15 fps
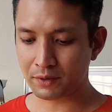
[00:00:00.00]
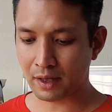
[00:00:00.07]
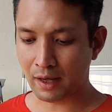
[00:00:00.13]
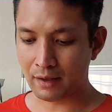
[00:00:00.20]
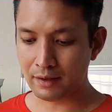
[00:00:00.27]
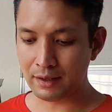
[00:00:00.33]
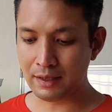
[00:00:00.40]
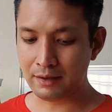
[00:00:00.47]

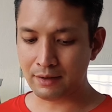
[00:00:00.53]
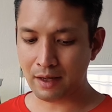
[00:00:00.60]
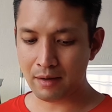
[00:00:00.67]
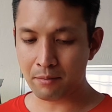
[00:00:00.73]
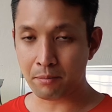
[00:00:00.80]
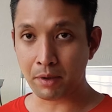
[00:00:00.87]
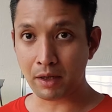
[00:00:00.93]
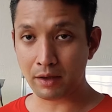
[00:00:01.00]
can eat
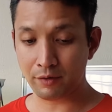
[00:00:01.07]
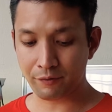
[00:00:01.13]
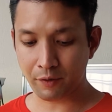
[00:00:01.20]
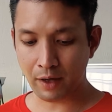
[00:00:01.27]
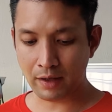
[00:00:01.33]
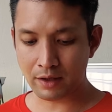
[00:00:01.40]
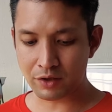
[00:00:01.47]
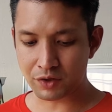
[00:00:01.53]
and burn for
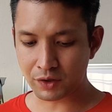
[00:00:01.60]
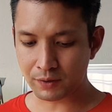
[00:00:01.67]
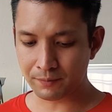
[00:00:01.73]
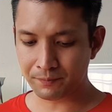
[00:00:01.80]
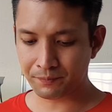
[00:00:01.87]
energy.